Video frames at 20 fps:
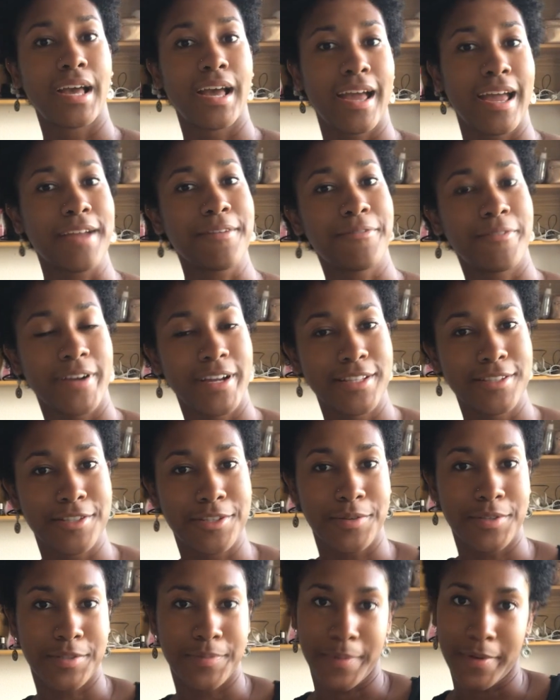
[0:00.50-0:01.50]
Hey friends,
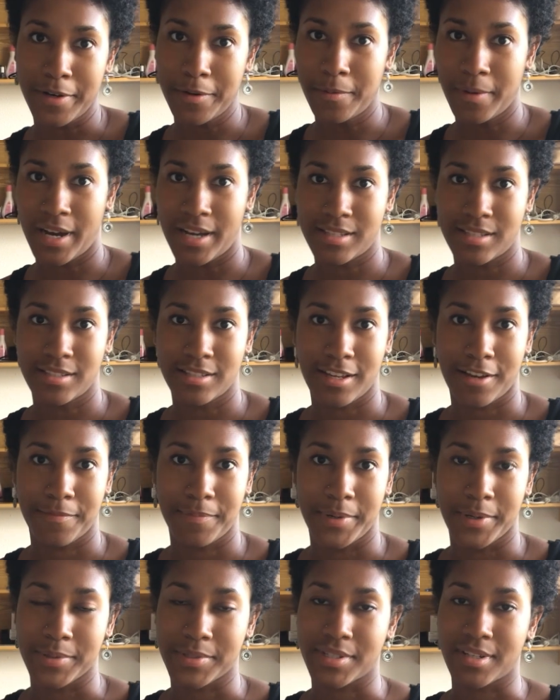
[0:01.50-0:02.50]
so it's been a while since I've
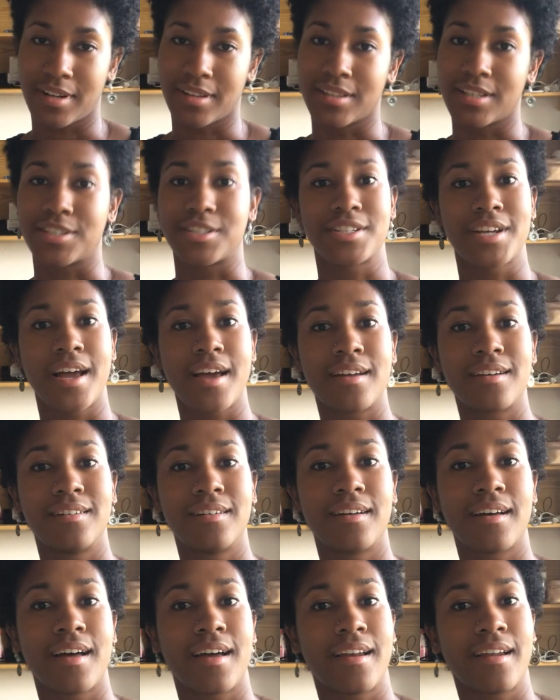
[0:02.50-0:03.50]
posted on this
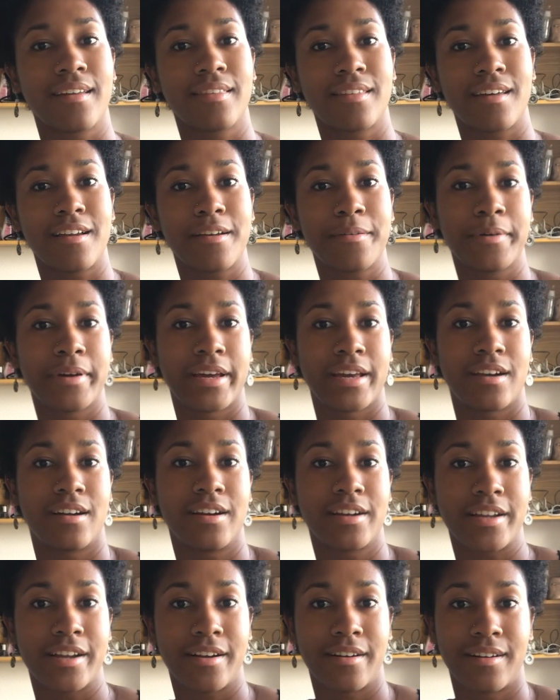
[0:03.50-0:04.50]
channel, and I thought I would get
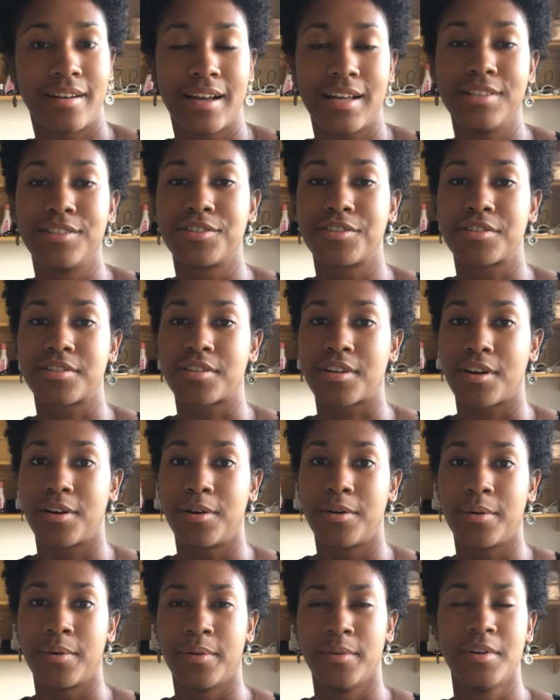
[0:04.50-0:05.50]
on here and
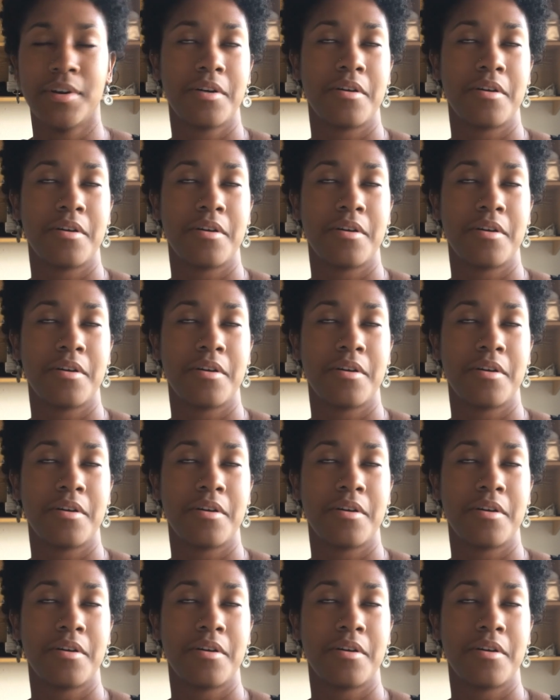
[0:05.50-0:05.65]
tell